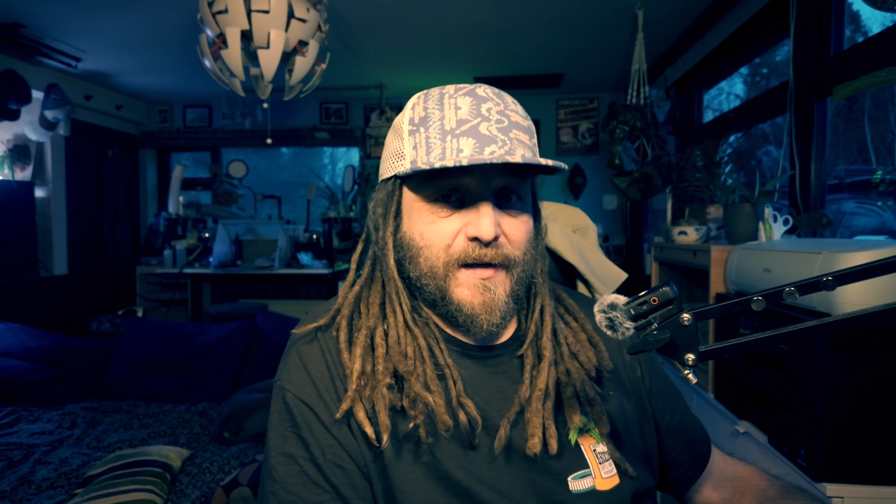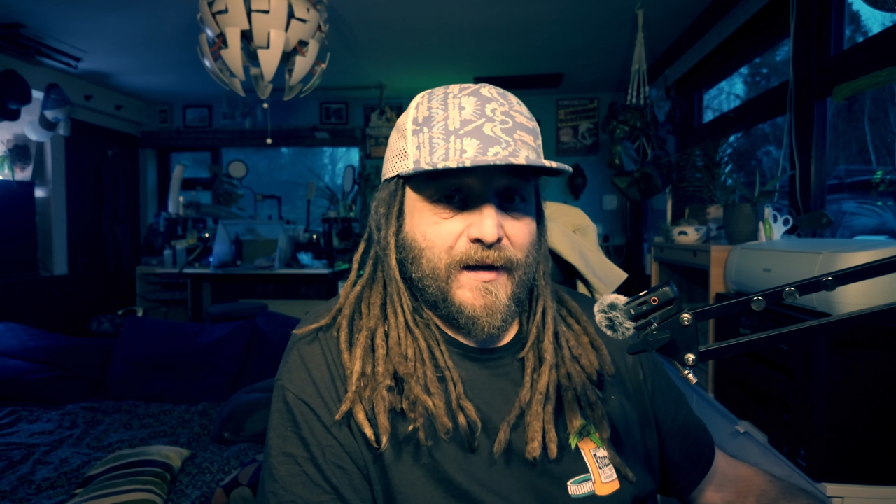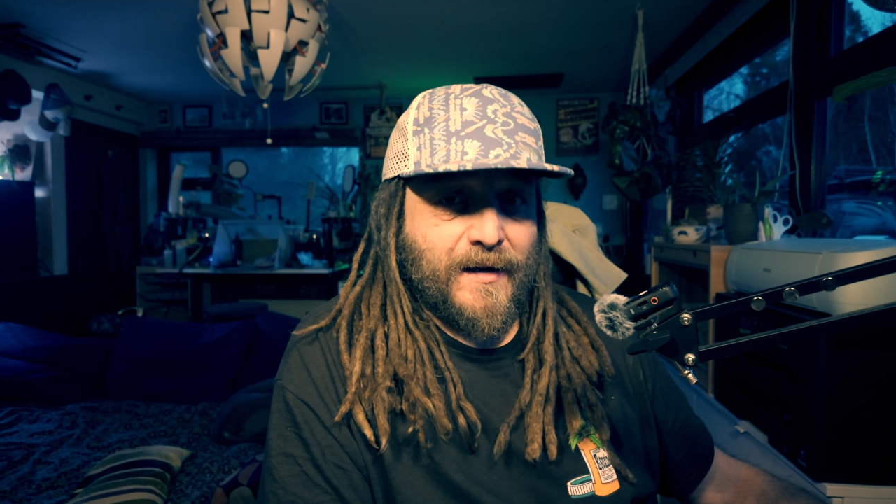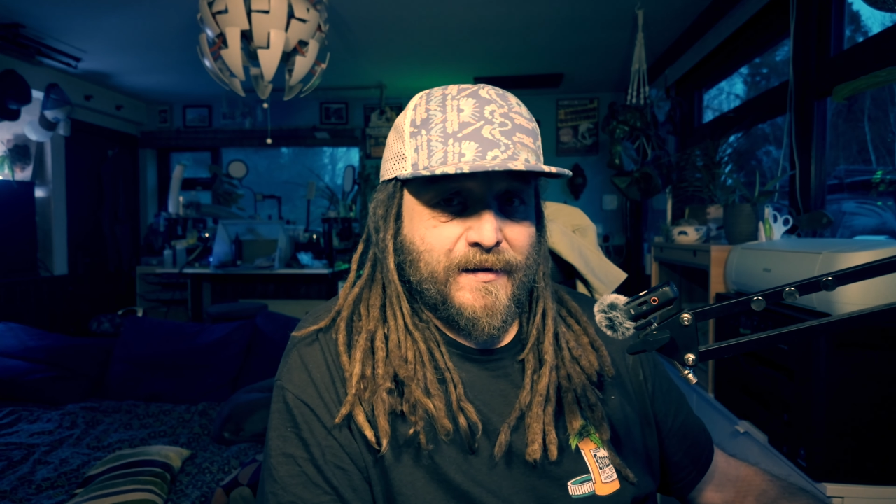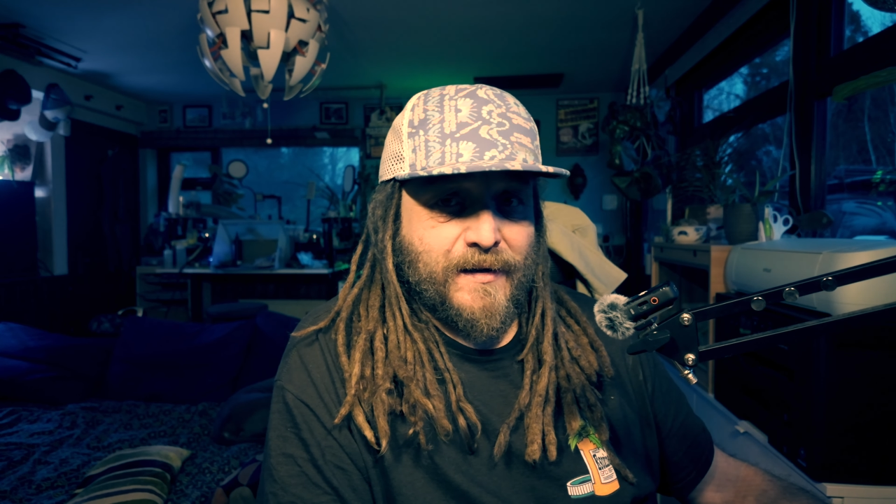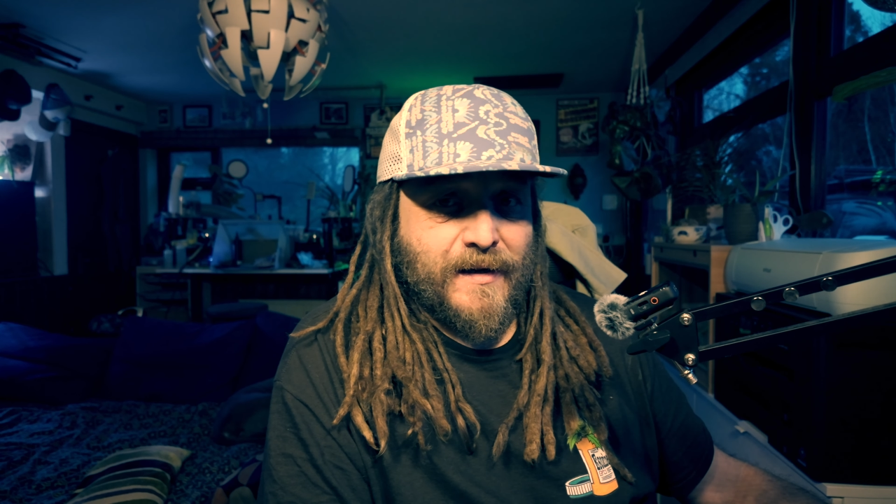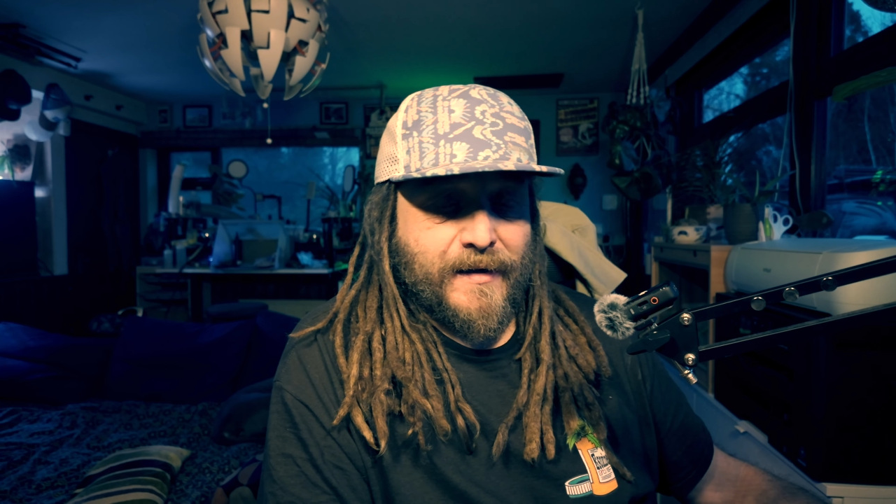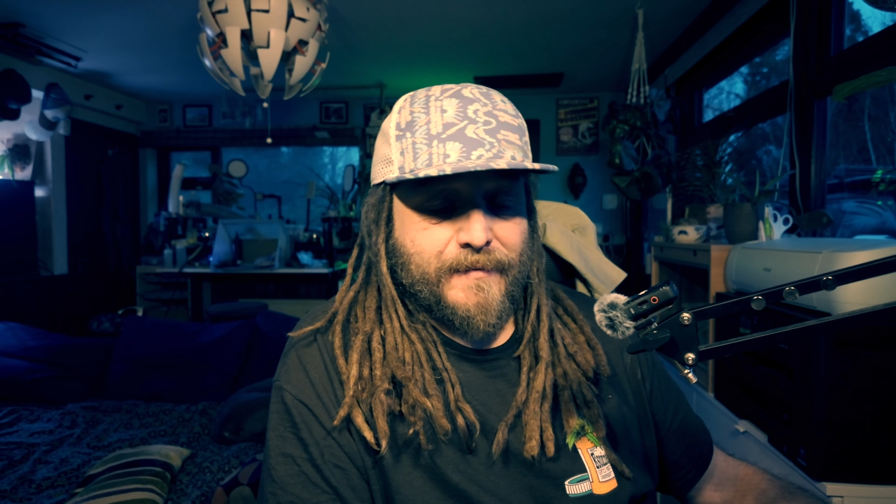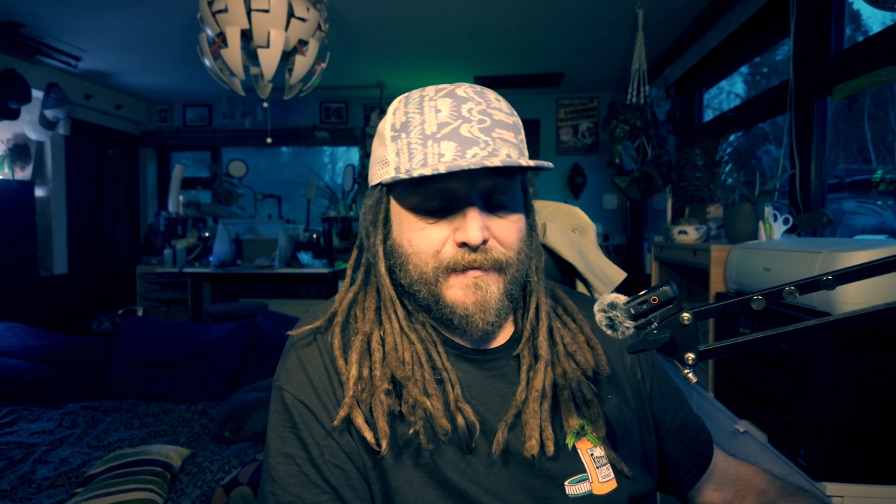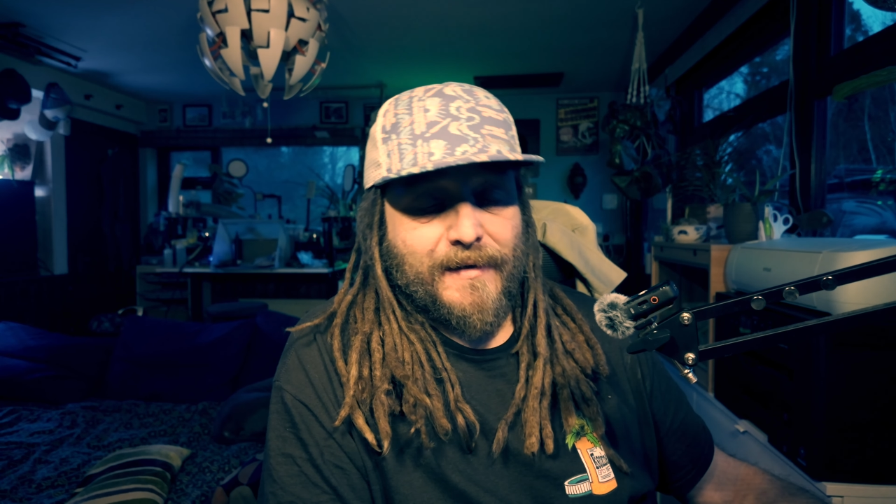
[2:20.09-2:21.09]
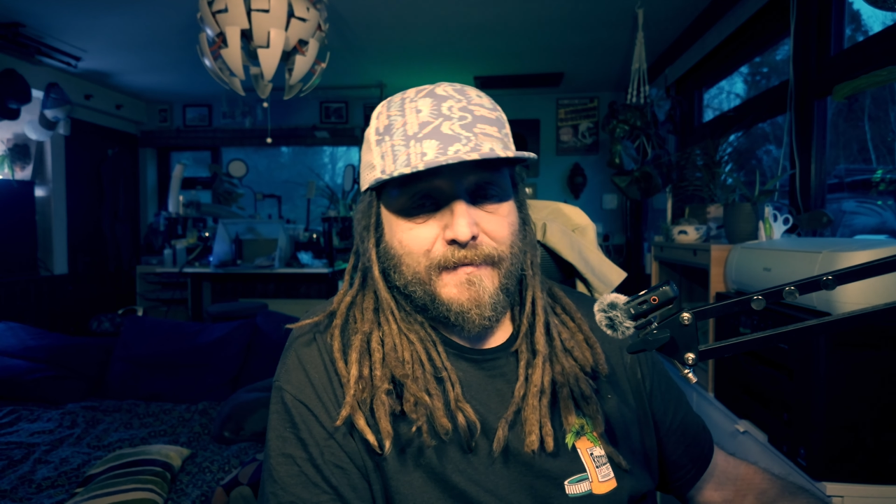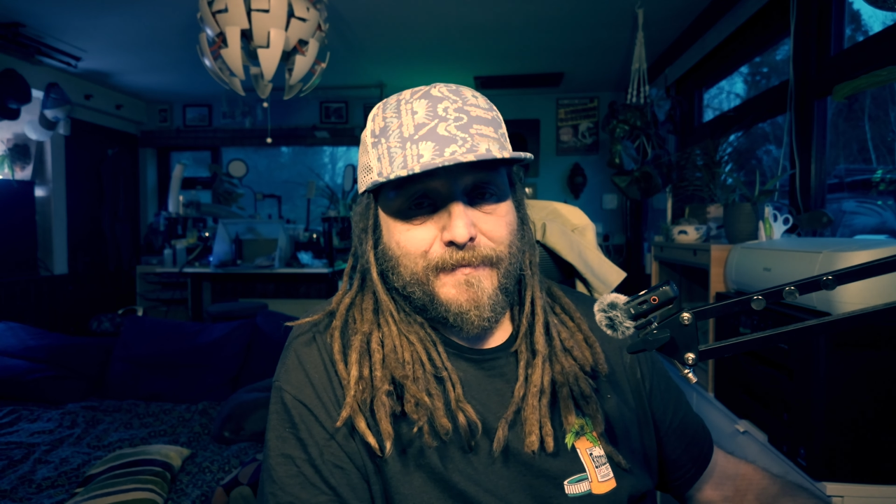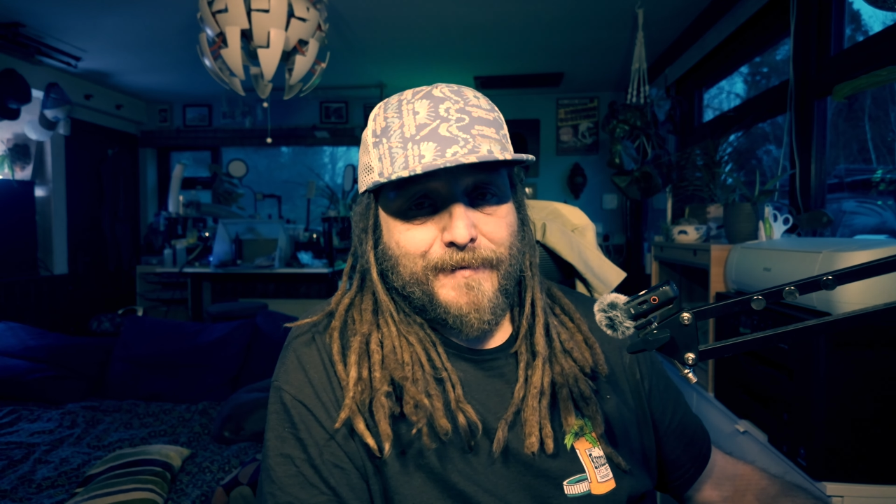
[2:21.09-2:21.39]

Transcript: And they're like, well,